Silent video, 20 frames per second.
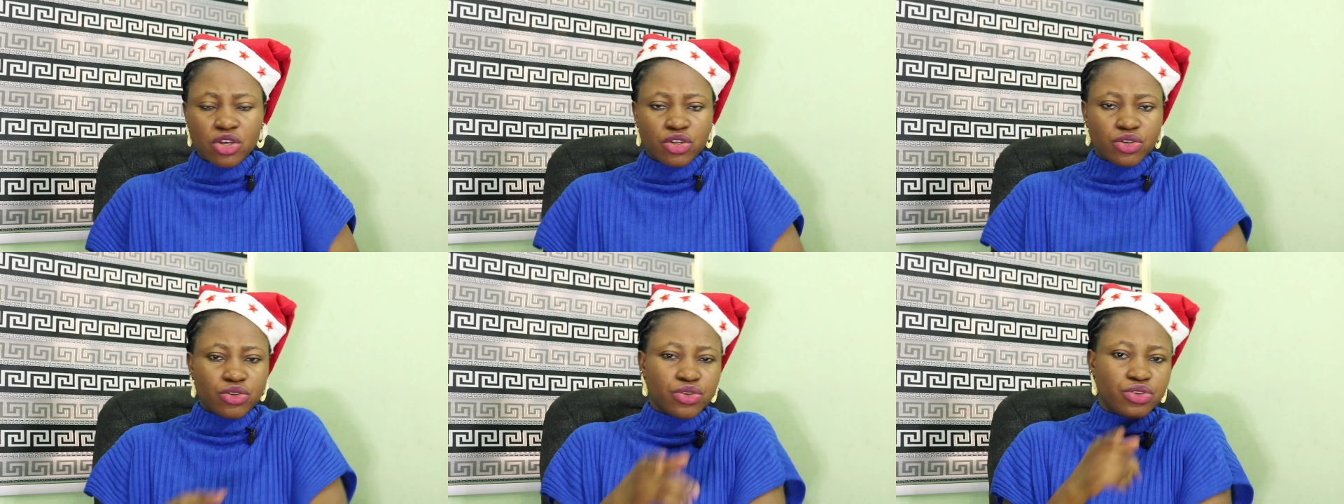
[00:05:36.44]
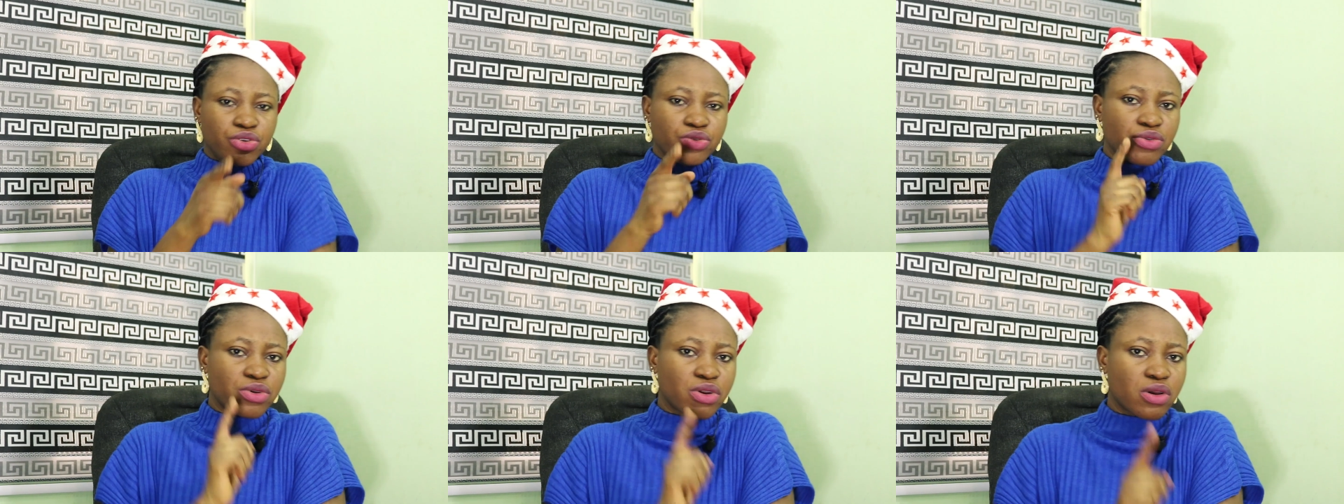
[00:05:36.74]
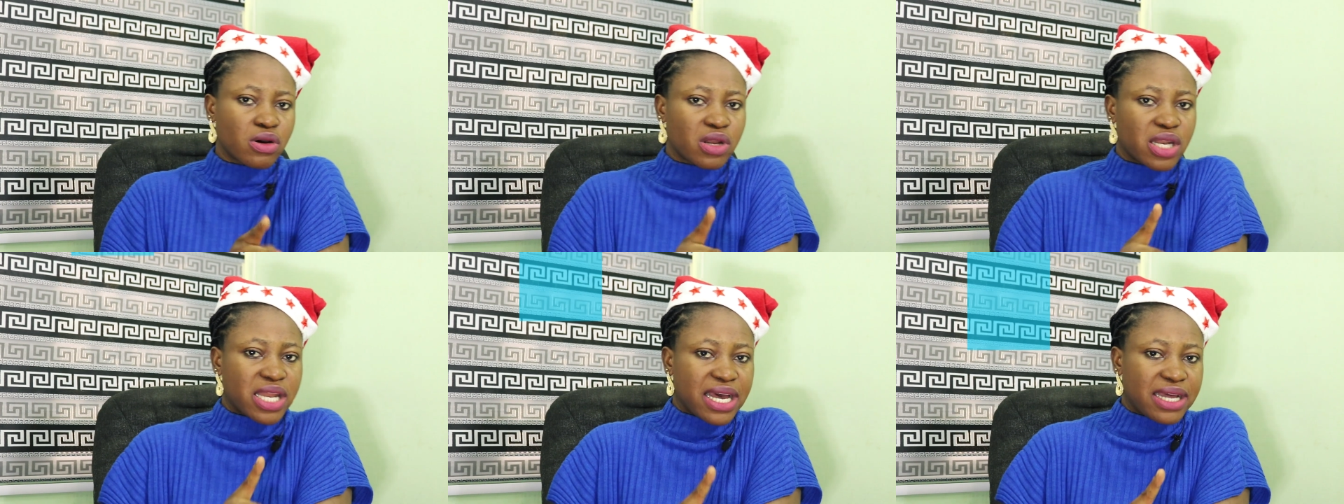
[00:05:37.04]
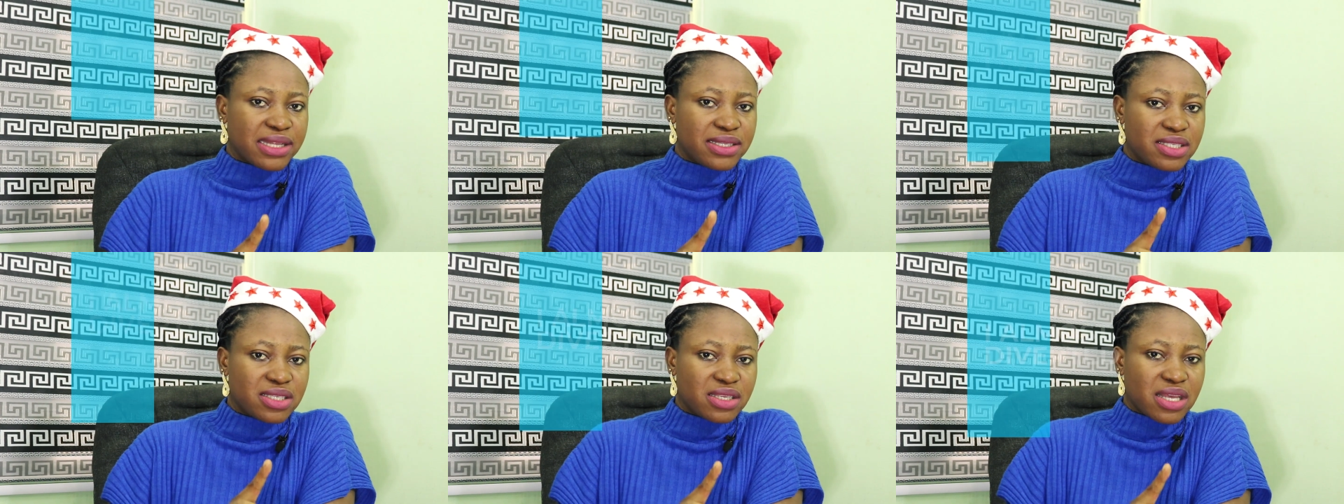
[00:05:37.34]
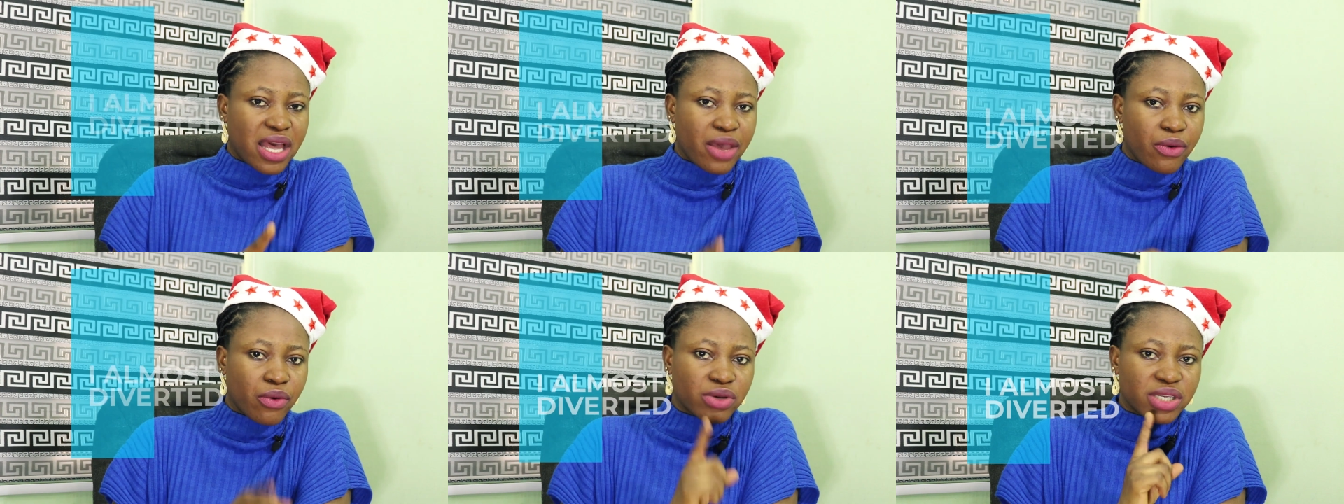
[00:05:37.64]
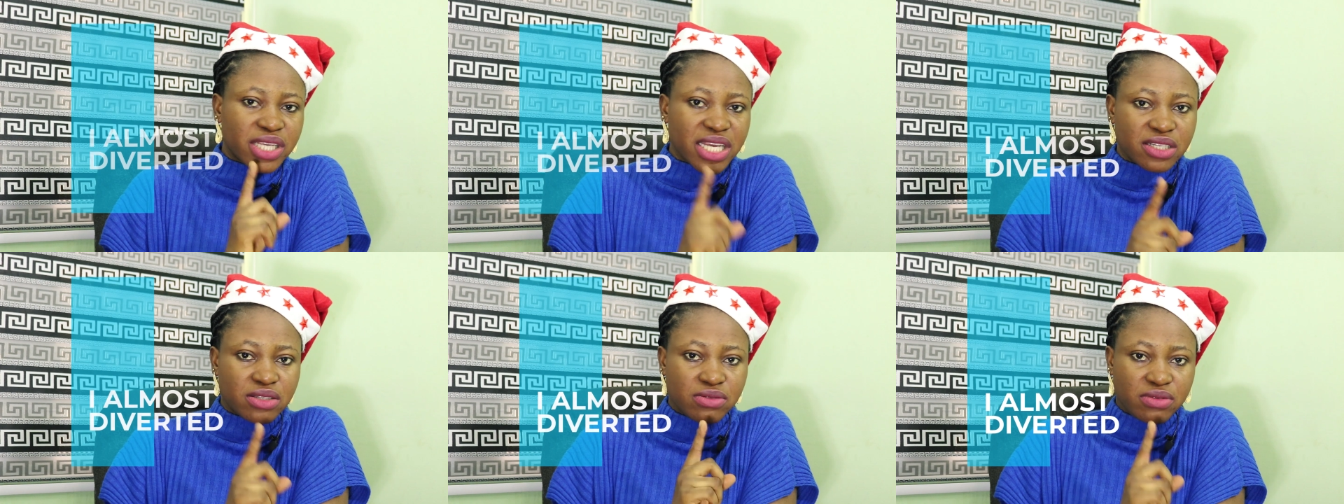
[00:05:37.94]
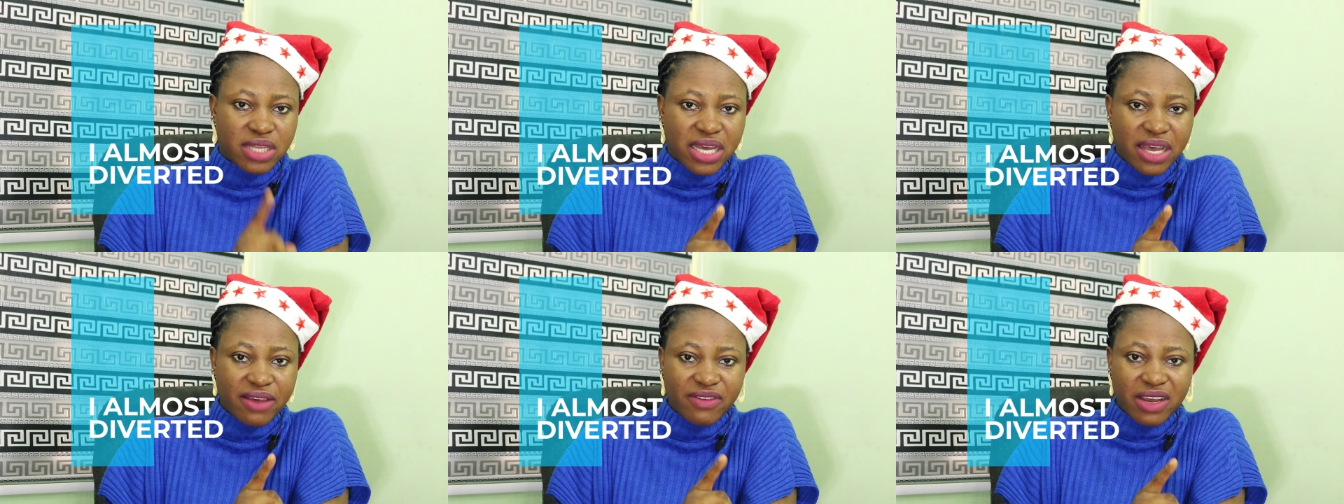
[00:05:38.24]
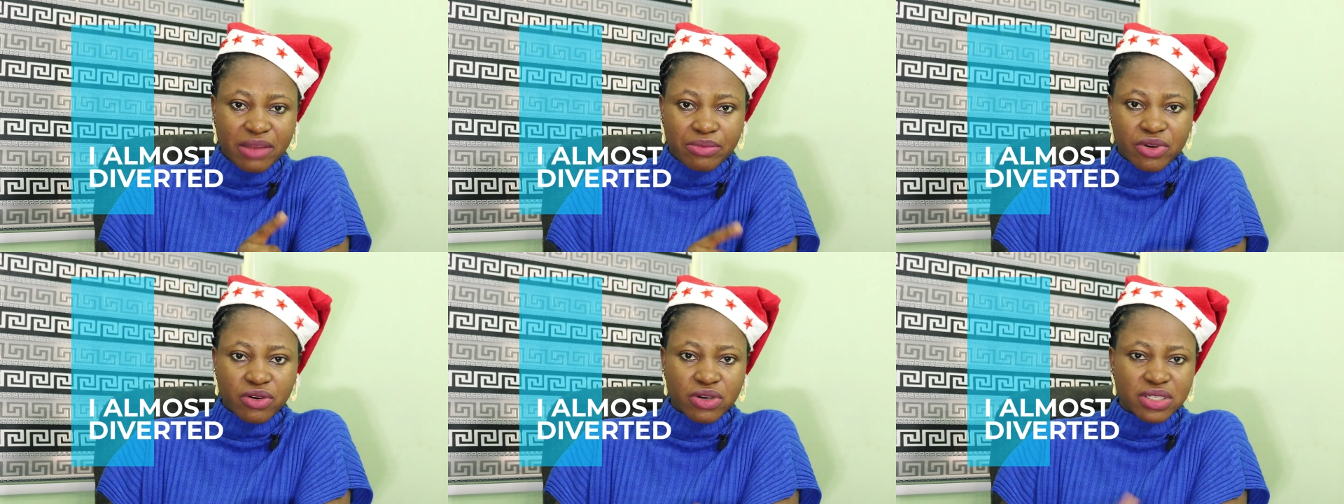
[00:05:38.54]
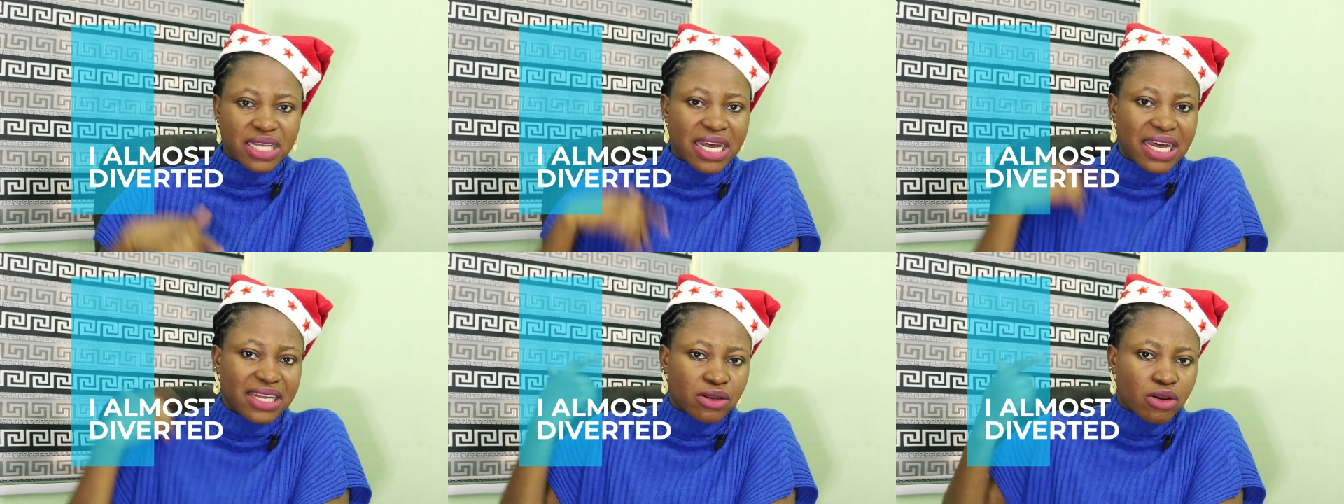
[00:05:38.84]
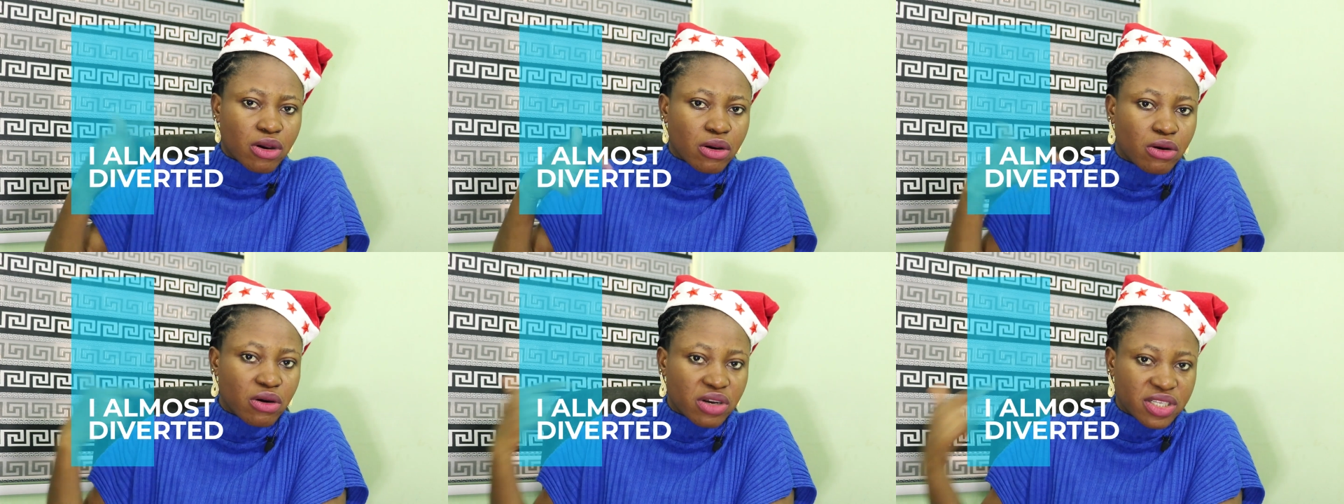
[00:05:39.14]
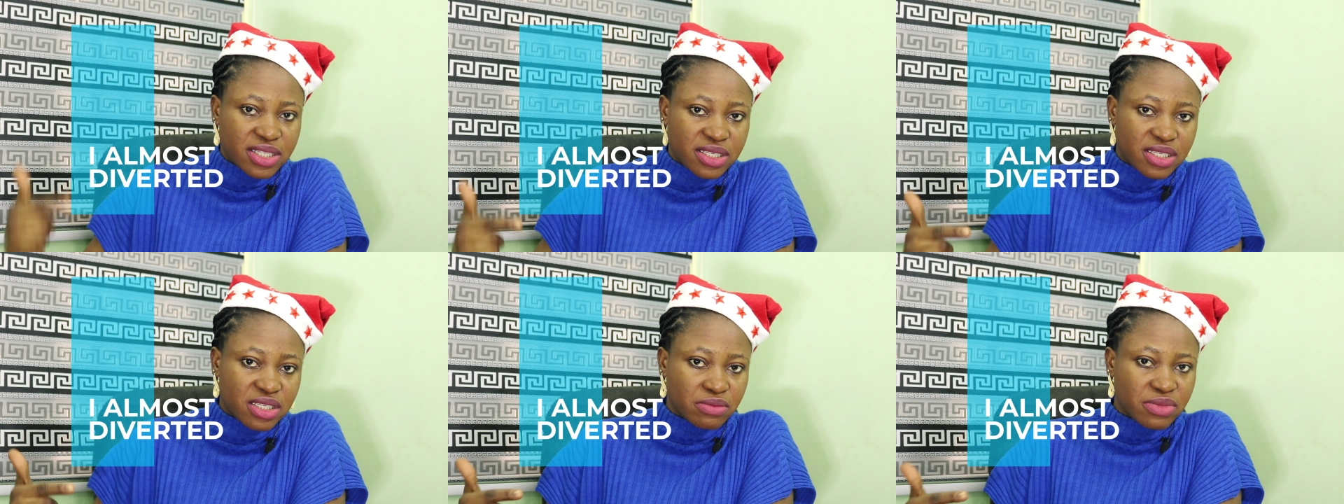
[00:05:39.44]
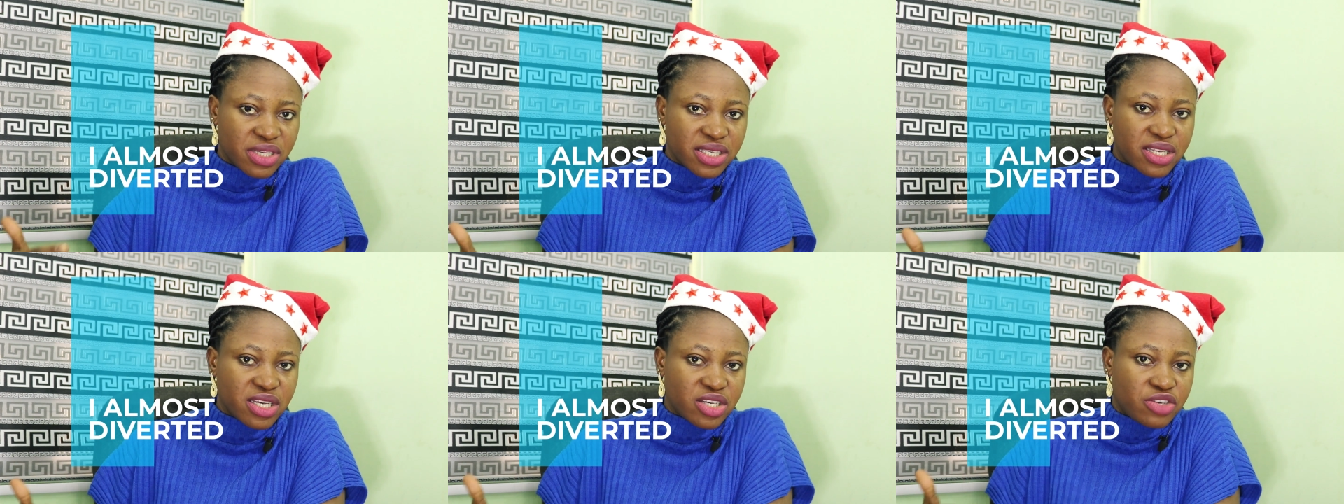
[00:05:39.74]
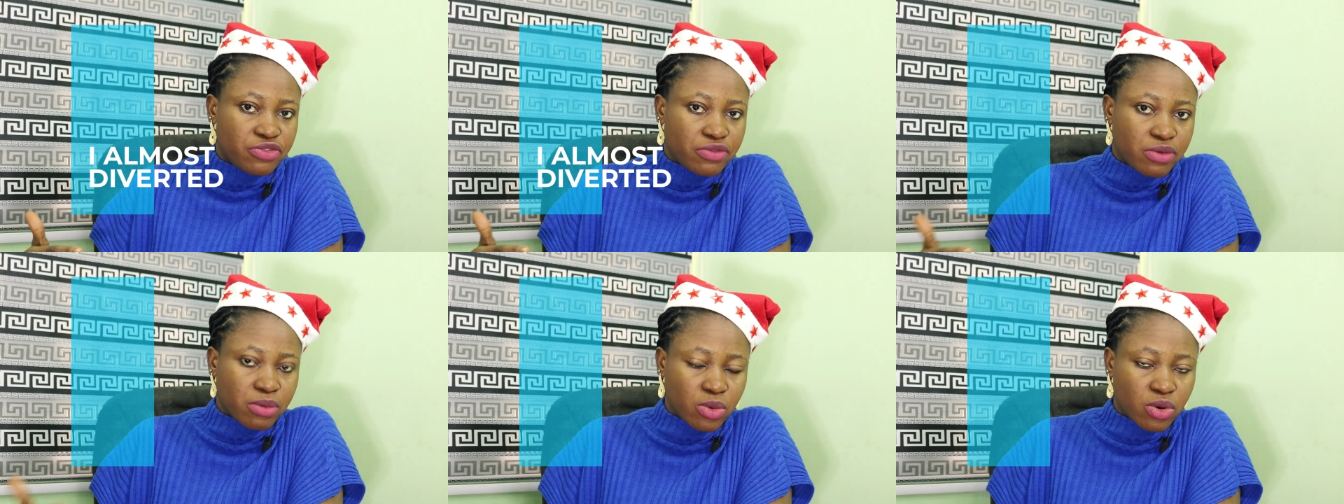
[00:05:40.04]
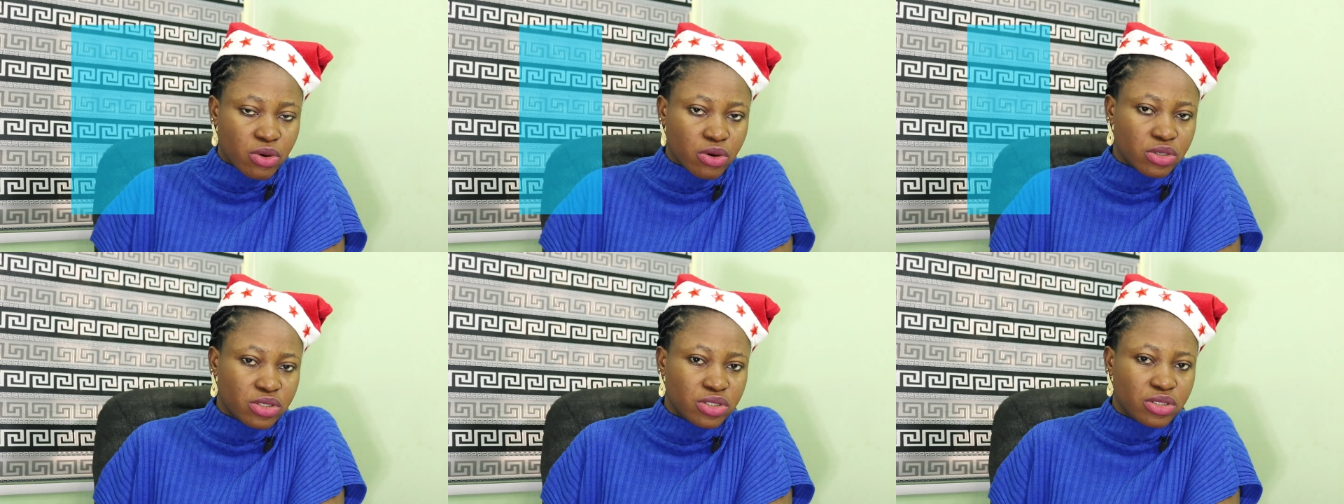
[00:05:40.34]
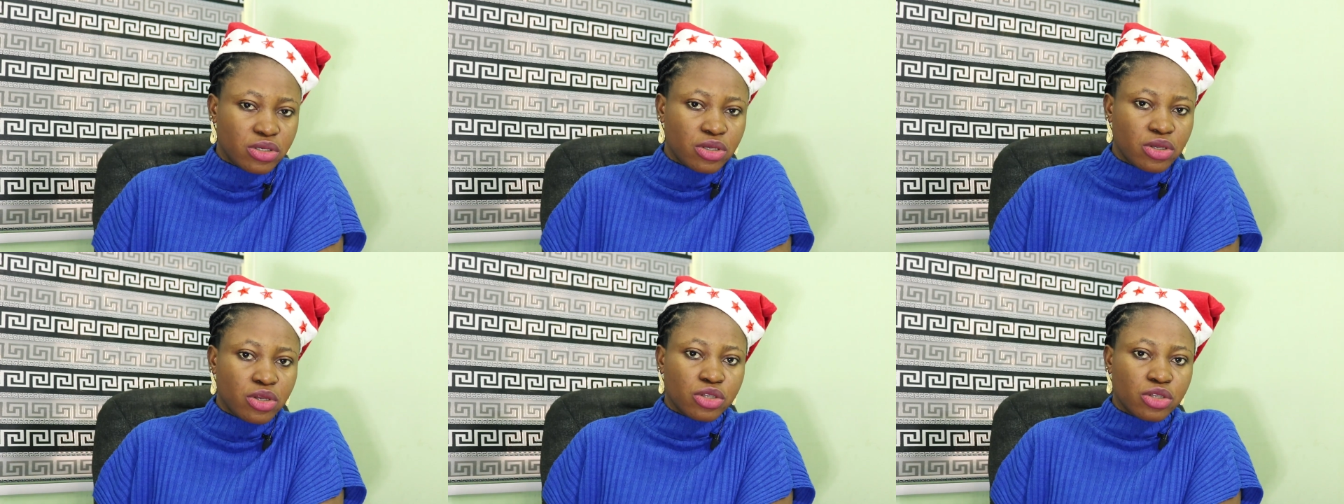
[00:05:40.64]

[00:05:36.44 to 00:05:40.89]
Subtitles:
Do you know that I wanted to divert because I had not gotten the message from God?